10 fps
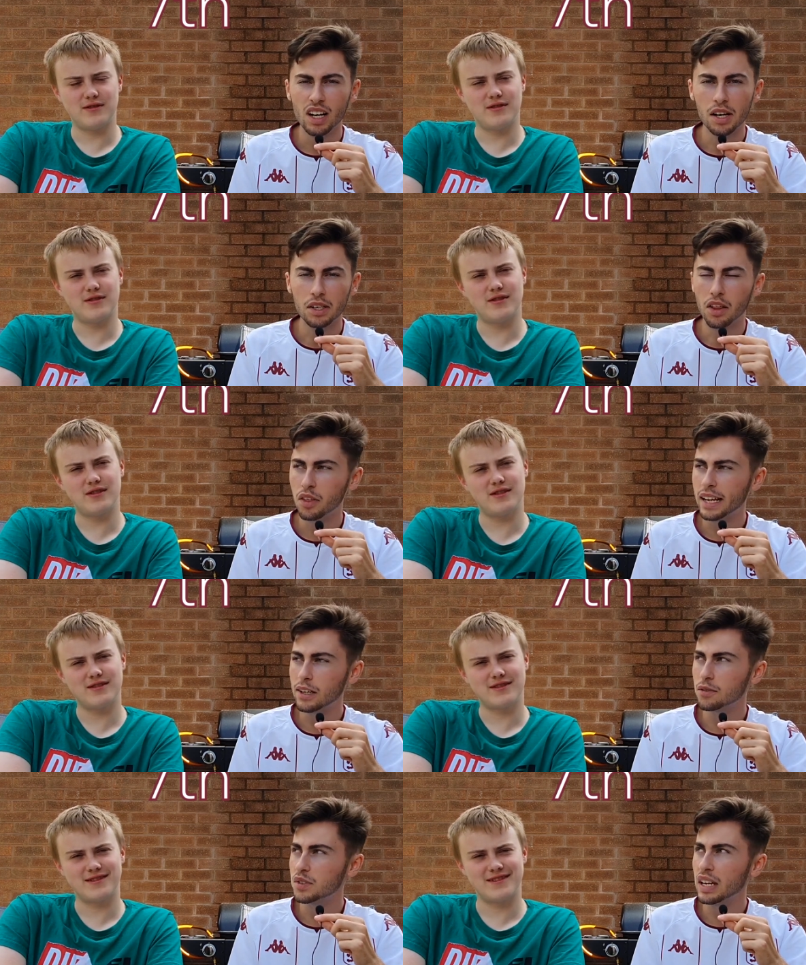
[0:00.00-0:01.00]
Speaker 1: And I
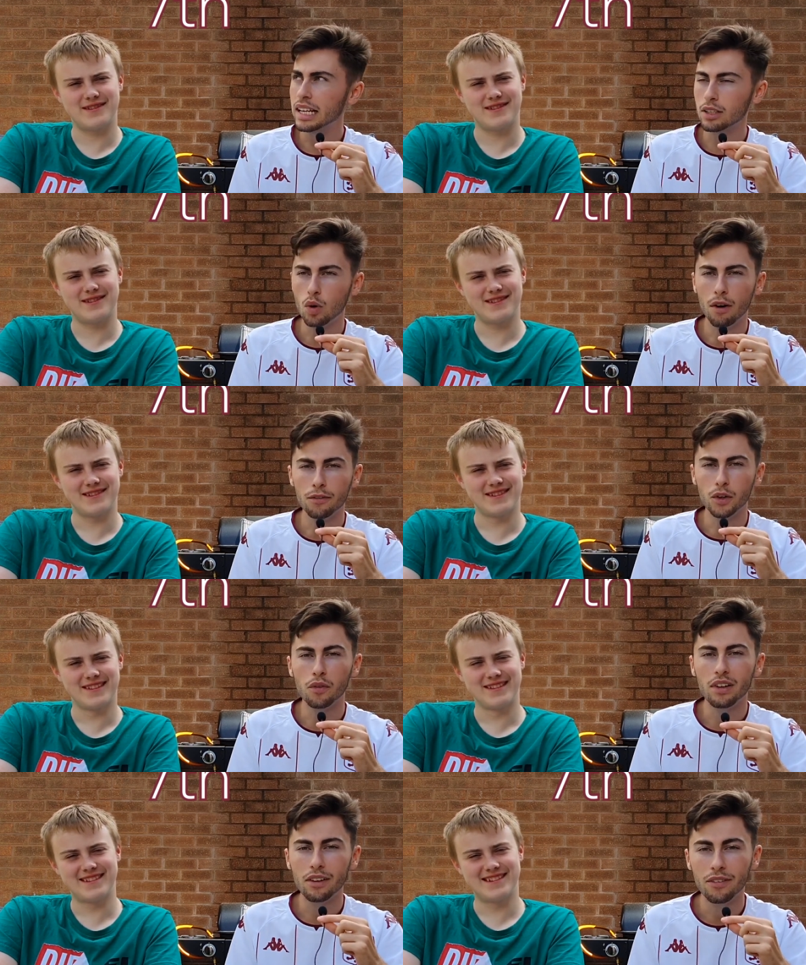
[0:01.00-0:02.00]
think I've seen quite a few
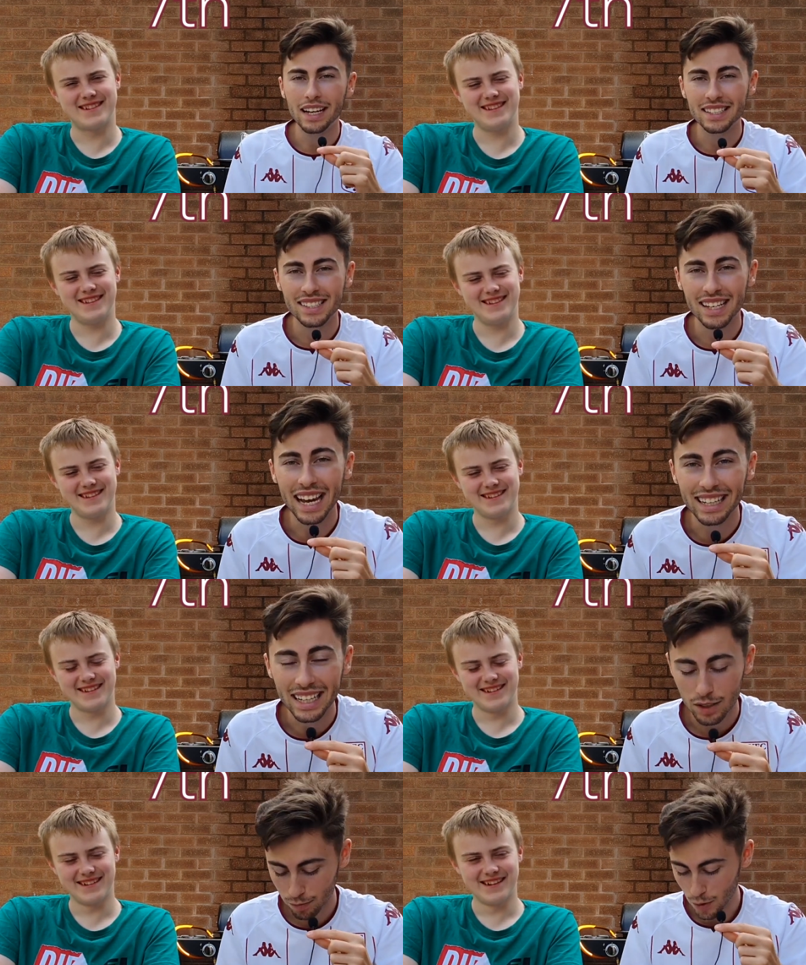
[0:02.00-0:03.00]
Villa fans say
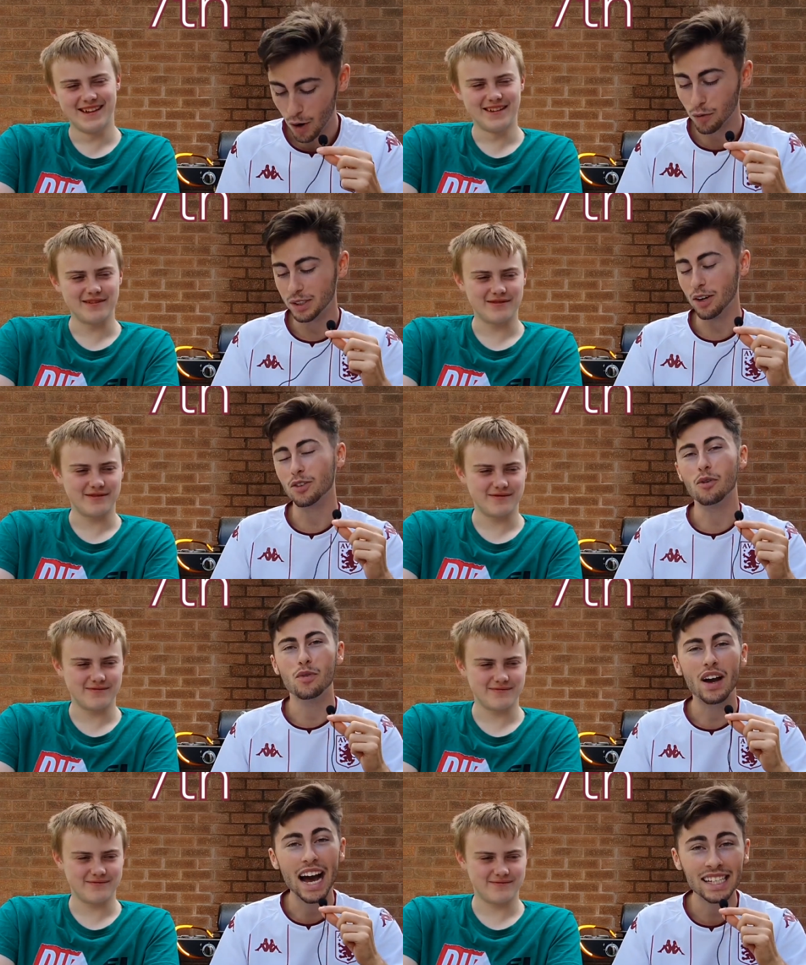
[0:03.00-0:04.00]
this, but obviously I've gone
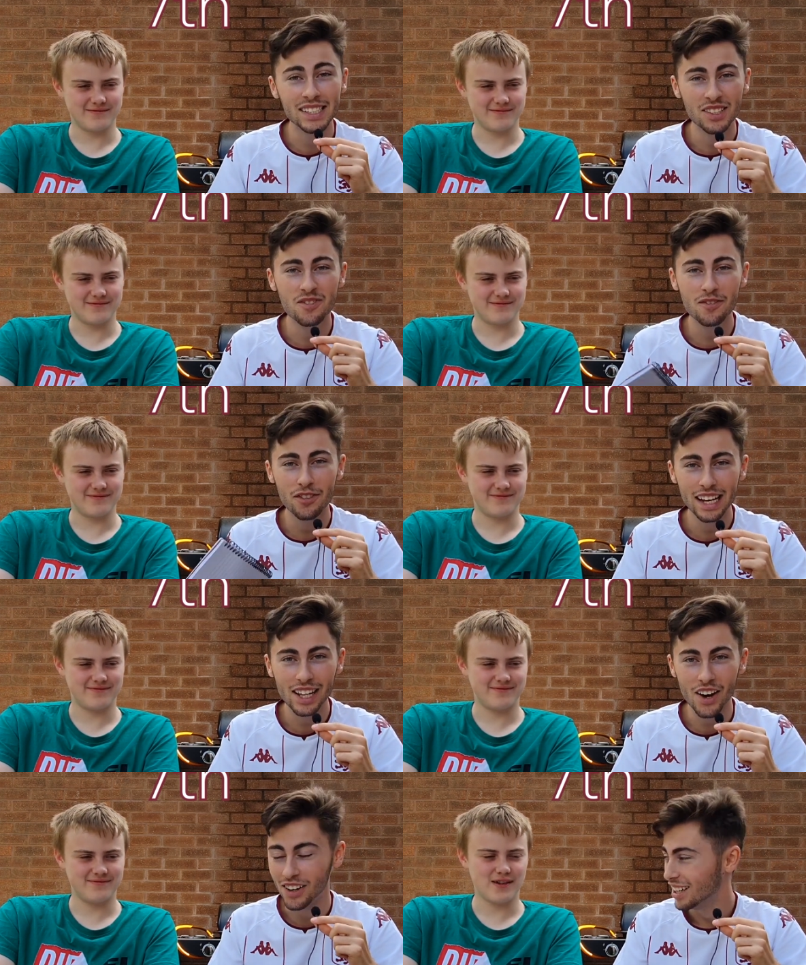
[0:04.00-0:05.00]
with Aston
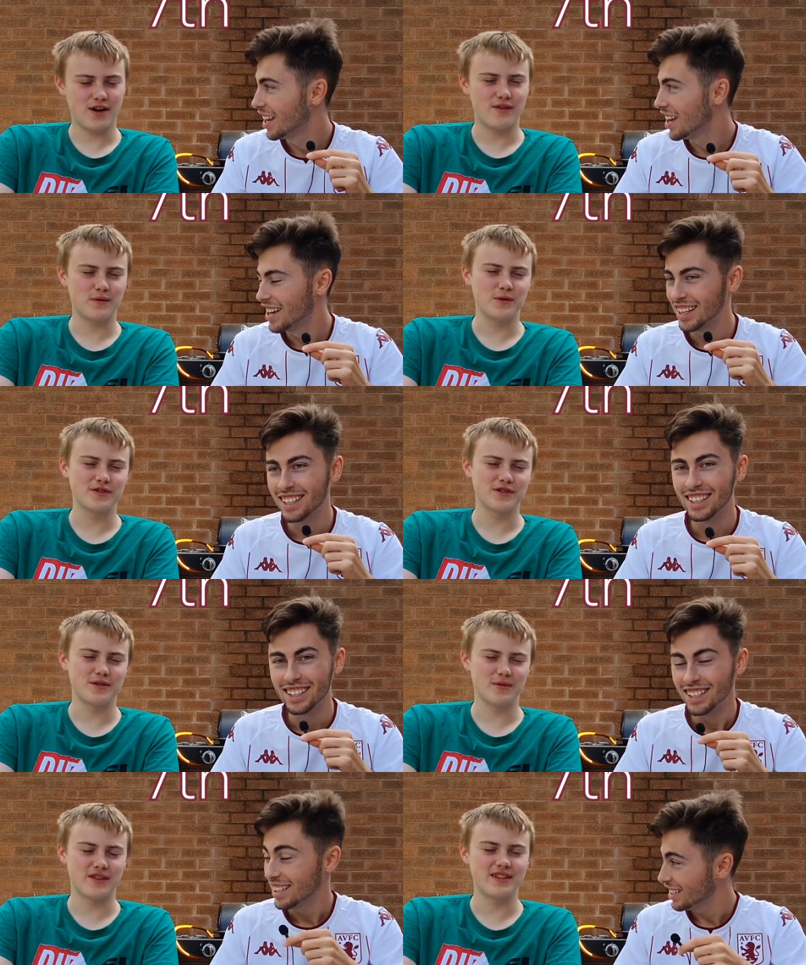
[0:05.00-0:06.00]
Villa.
Speaker 2: I've also
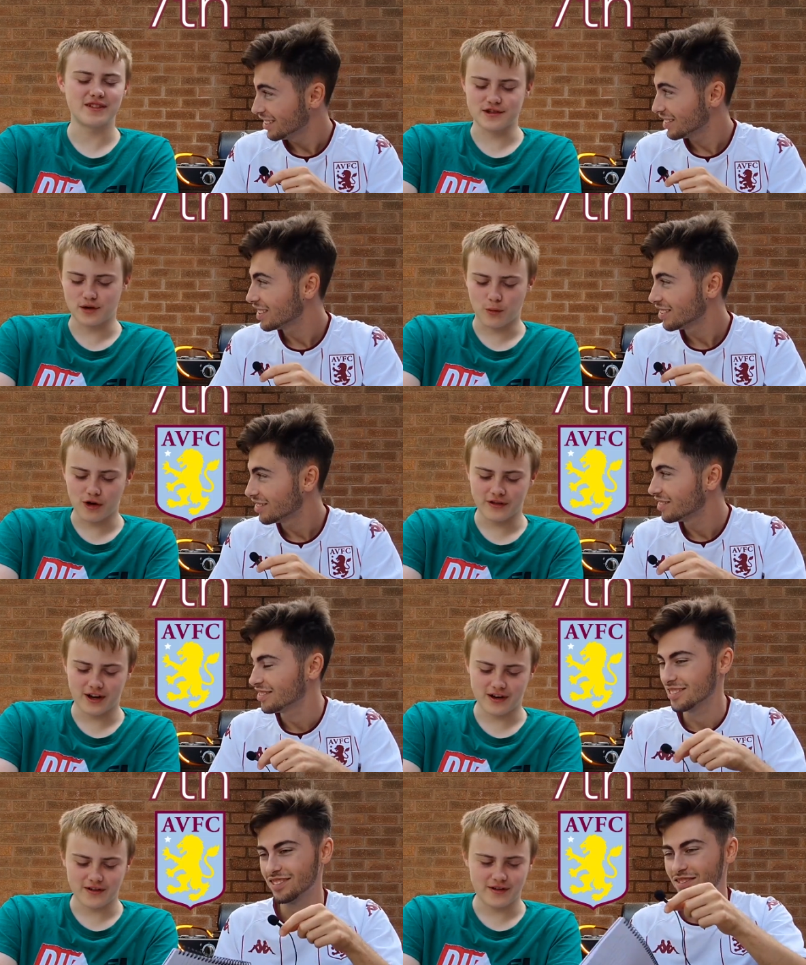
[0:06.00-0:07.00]
gone with, this is the one
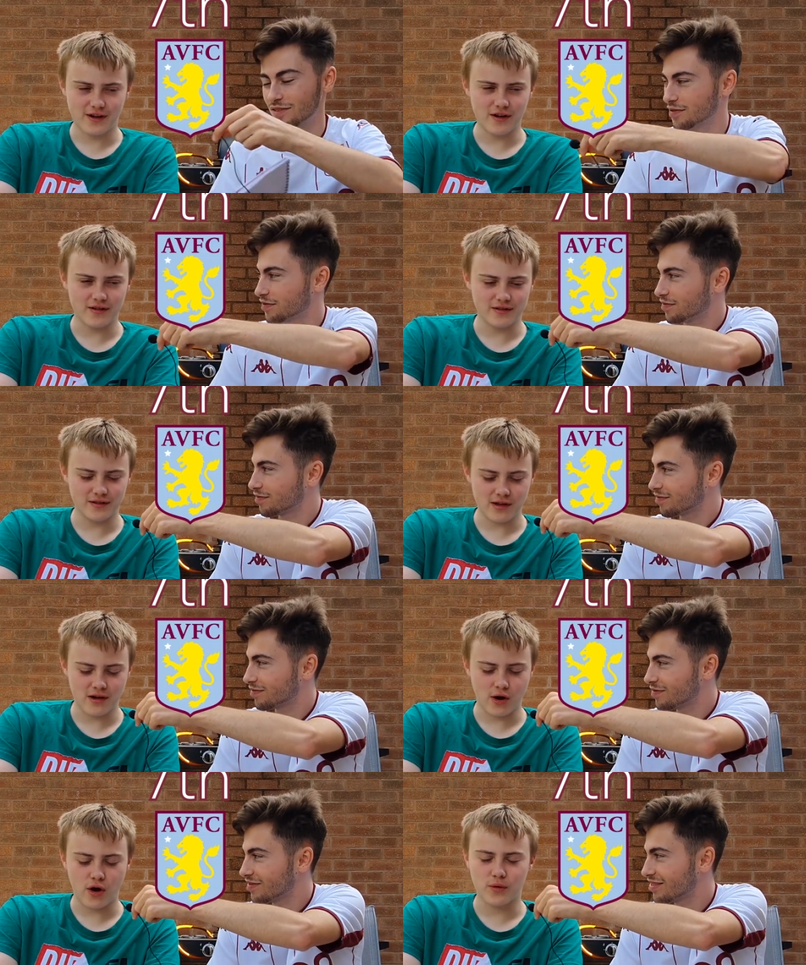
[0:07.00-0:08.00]
that
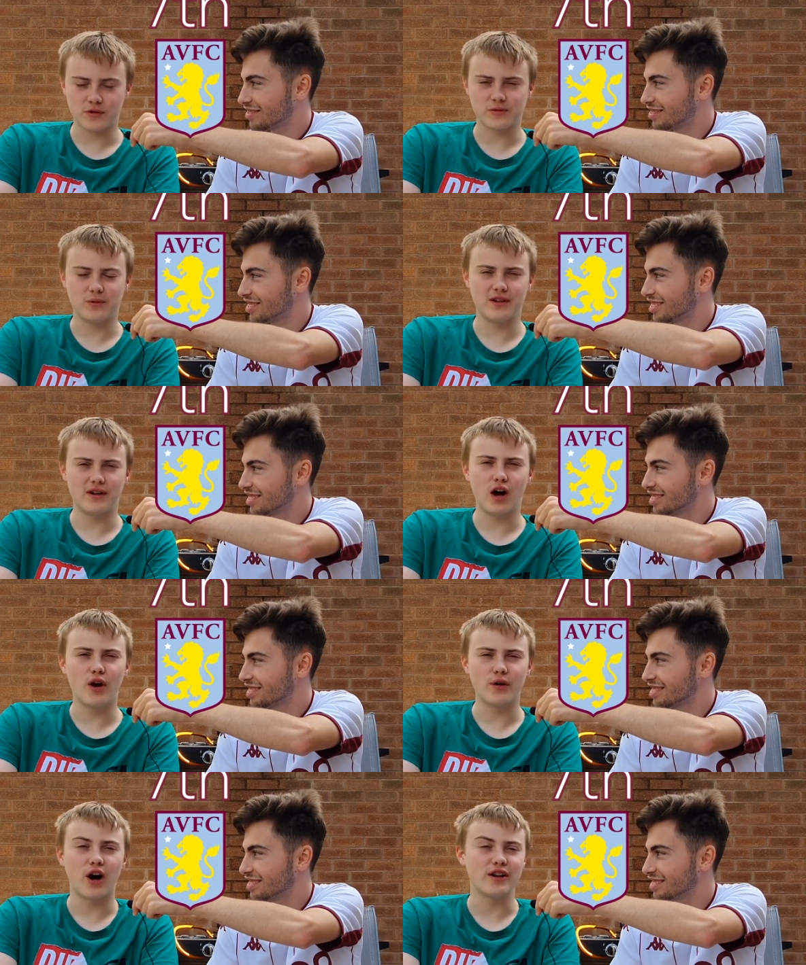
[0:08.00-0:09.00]
I
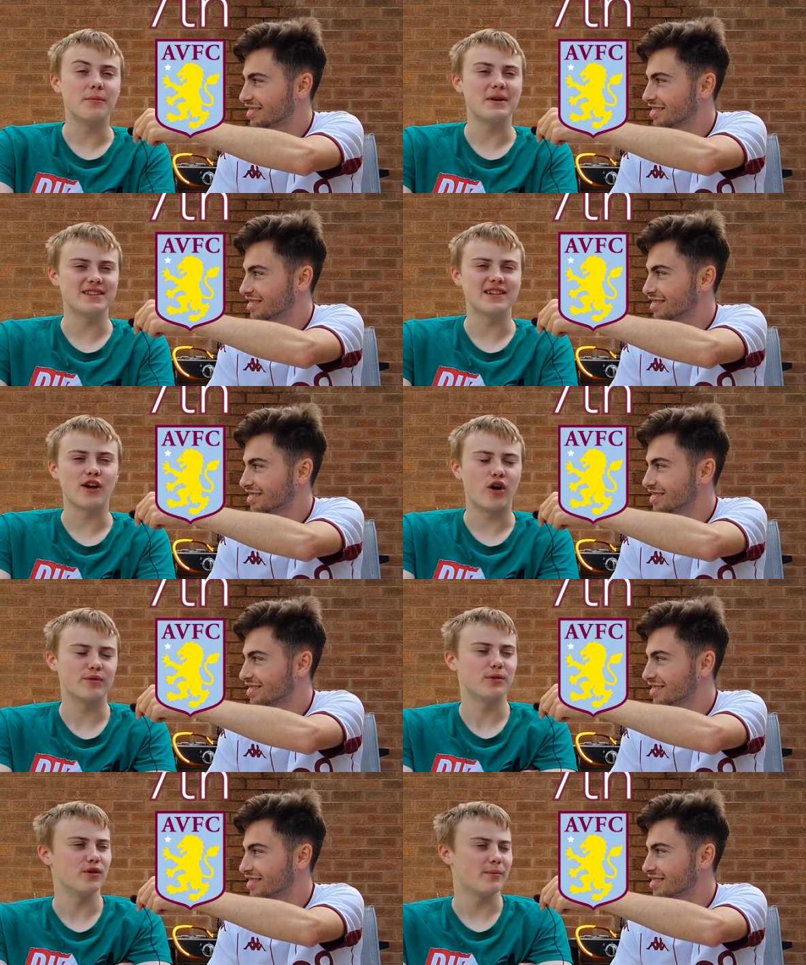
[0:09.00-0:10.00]
admittedly
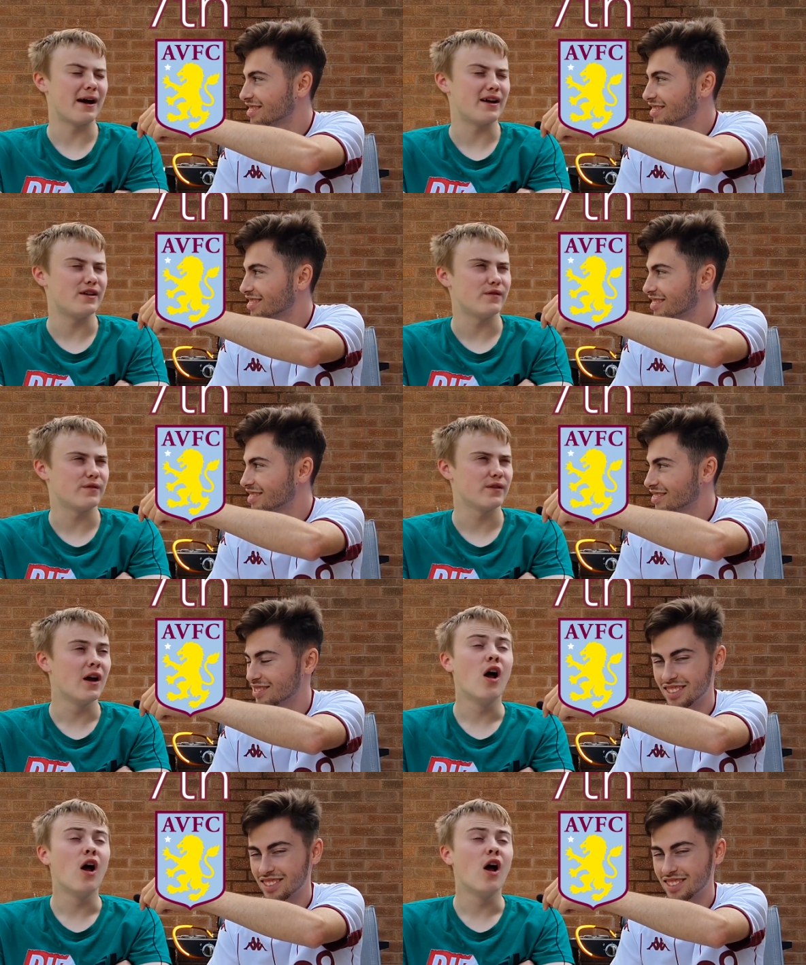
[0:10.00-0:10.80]
I'd put them 8th.